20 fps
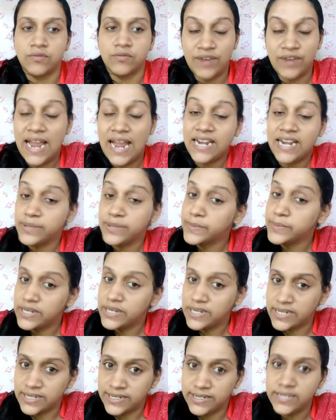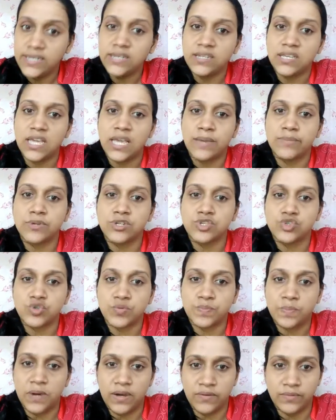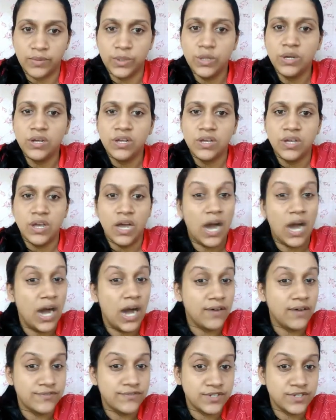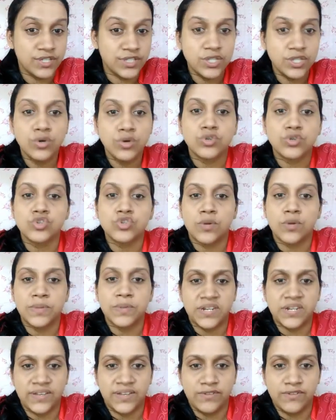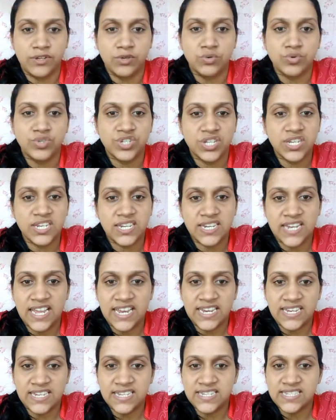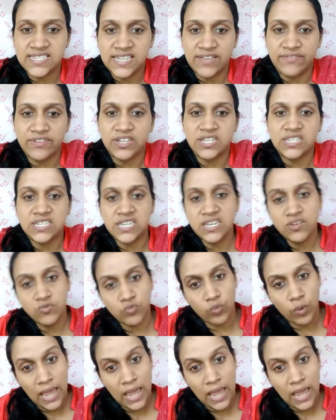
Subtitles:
Vladimir Lenin came into power after the October Revolution in 1917.